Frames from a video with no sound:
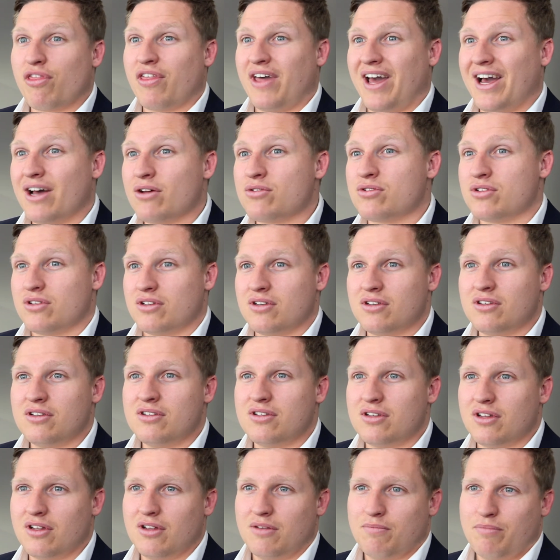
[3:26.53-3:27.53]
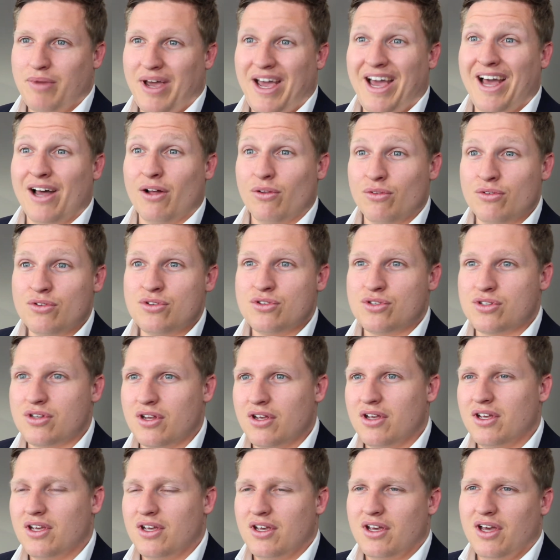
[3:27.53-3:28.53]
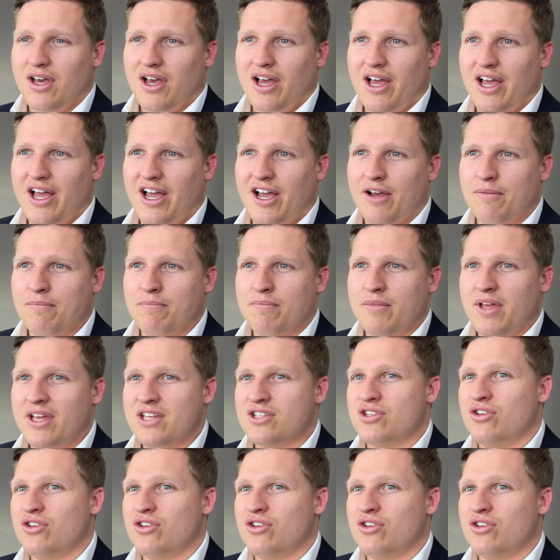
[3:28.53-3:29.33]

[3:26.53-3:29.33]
£1,000s,